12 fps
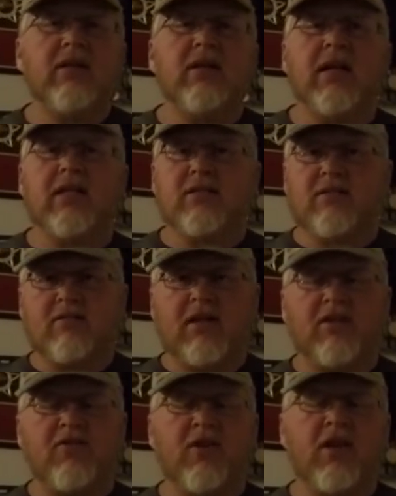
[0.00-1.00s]
that's
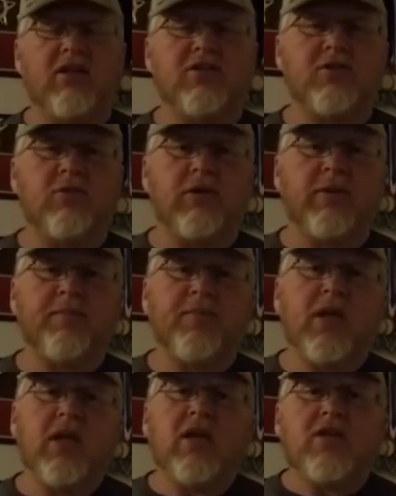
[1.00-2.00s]
that's for another story.
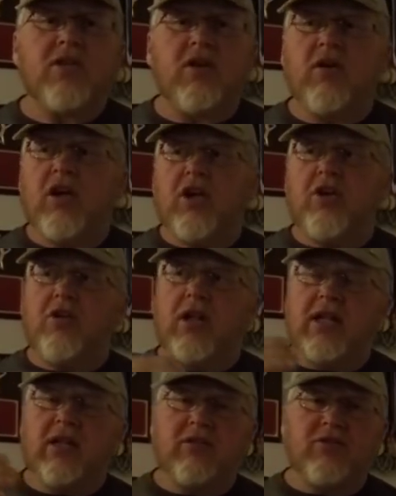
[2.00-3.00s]
So you
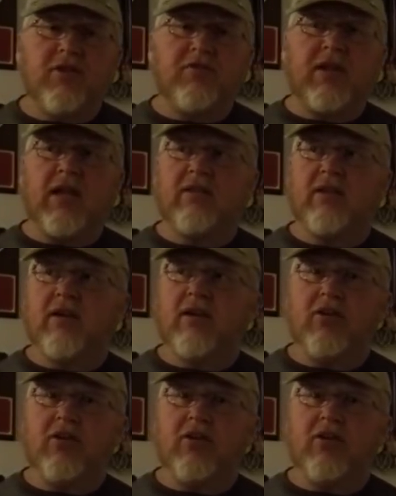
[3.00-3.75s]
let it drift out there.